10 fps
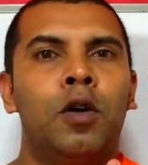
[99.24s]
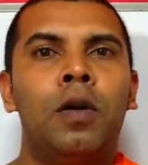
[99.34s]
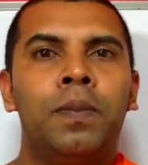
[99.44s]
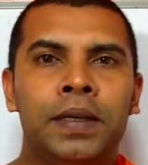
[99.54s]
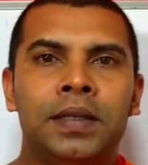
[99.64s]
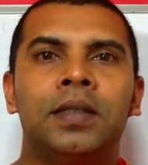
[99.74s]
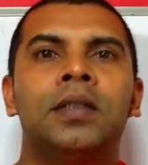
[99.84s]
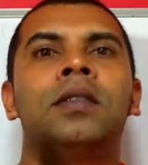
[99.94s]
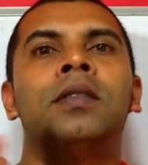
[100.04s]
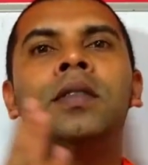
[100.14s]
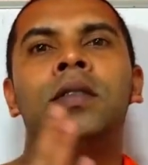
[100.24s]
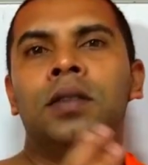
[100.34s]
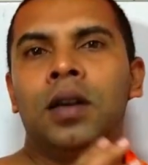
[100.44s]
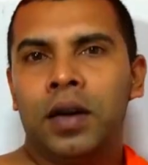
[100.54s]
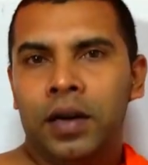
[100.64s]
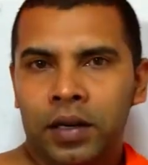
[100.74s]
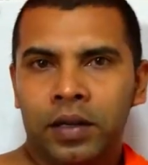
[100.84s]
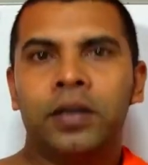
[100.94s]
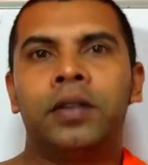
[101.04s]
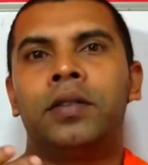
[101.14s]
purpose
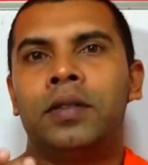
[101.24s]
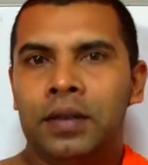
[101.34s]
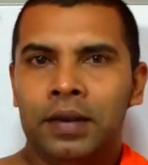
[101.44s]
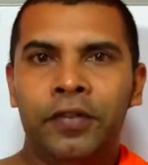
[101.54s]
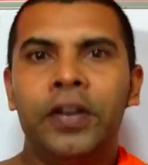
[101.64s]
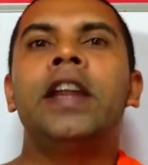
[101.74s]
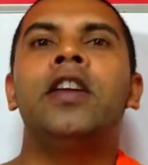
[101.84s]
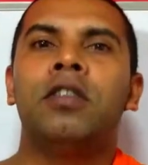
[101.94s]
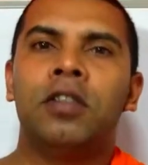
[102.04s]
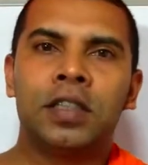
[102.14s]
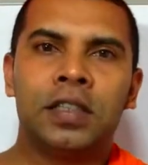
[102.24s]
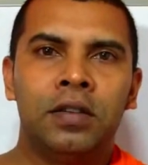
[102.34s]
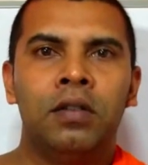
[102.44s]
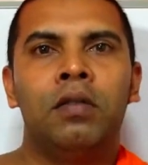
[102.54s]
videos